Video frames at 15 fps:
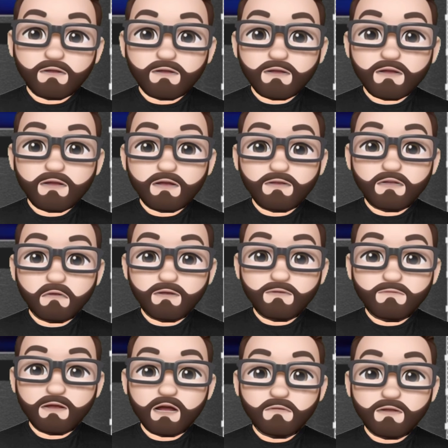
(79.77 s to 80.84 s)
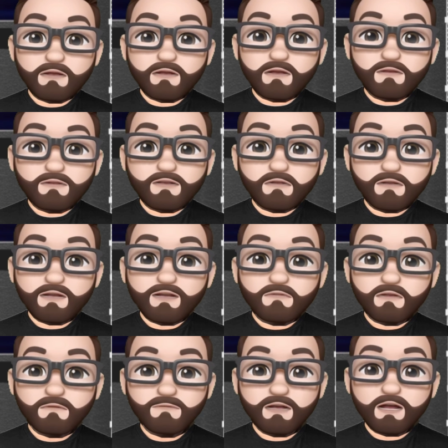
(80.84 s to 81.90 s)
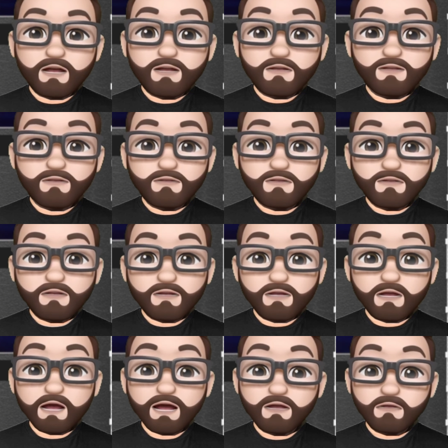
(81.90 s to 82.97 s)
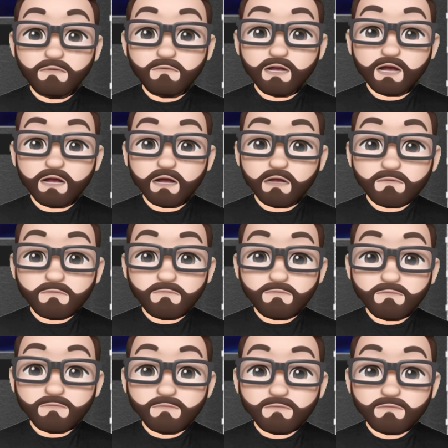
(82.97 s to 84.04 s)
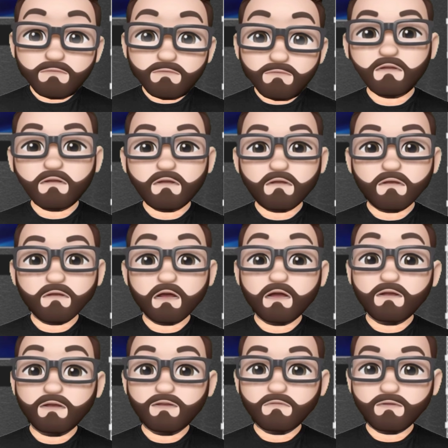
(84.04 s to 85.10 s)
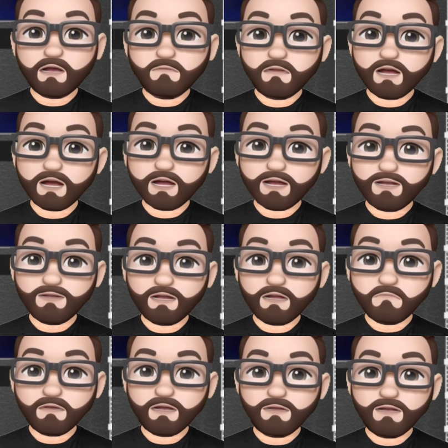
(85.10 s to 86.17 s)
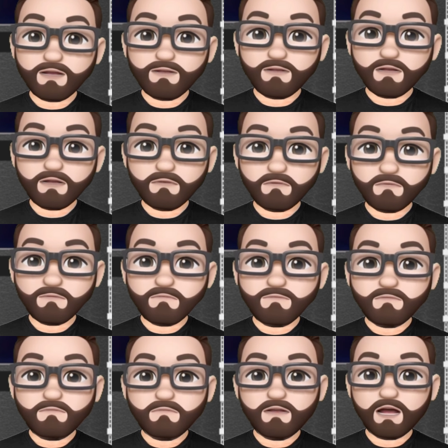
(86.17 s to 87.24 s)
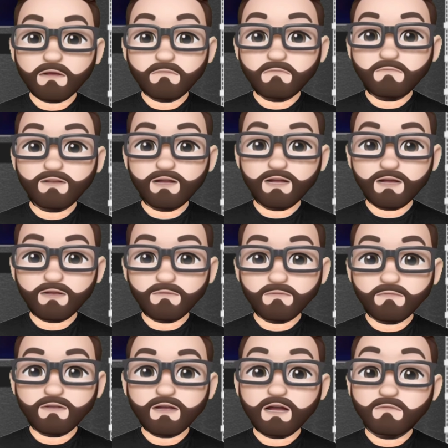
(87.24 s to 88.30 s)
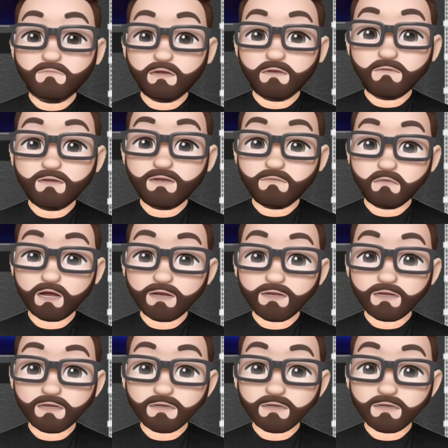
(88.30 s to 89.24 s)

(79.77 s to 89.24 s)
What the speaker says: It also works better when you use a green screen behind you so you can key out the video. You can use whatever editing software you like to use. I prefer to use HitFilm Express.